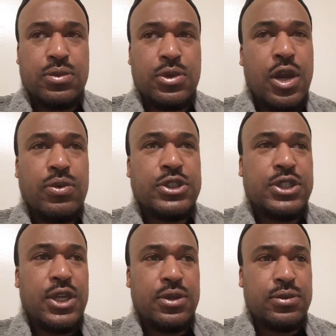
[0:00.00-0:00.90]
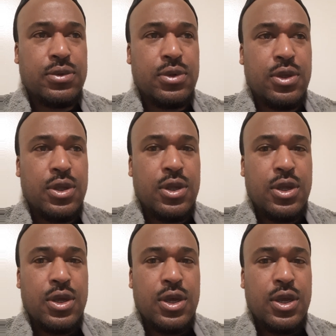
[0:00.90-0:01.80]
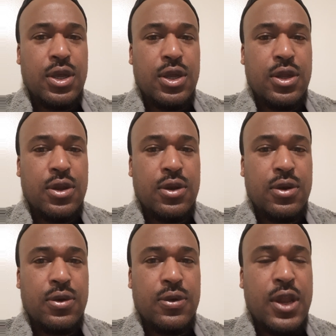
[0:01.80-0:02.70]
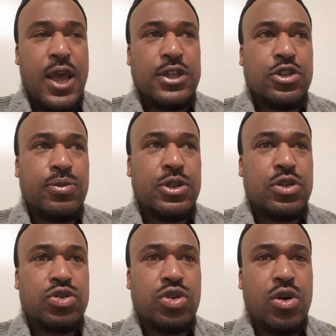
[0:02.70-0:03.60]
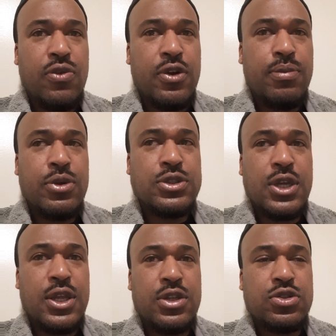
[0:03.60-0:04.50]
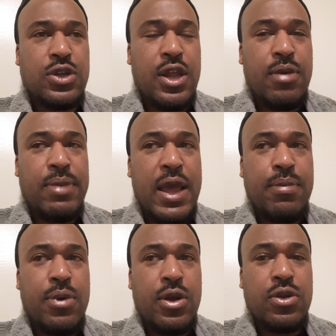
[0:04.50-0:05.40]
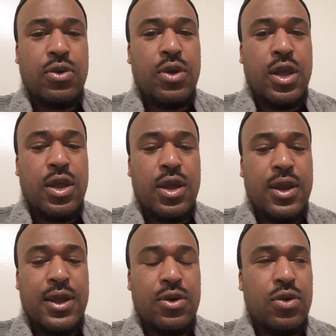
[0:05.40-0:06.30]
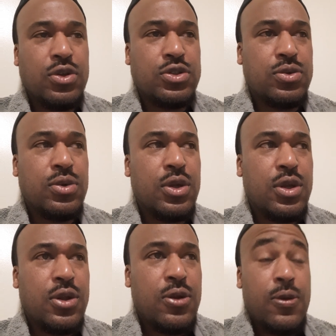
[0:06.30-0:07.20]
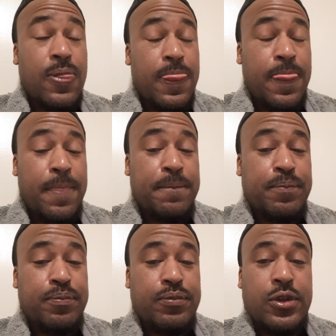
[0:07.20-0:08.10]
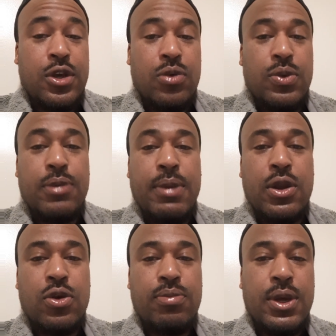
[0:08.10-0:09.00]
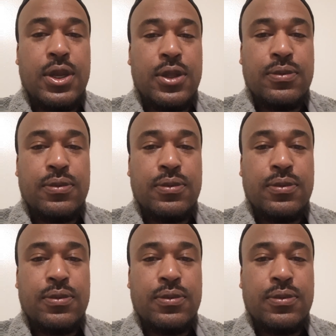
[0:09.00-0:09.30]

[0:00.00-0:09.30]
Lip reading: That was it. And they have so much control over the music industry, they blackball you and ignored you. You couldn't really make no money.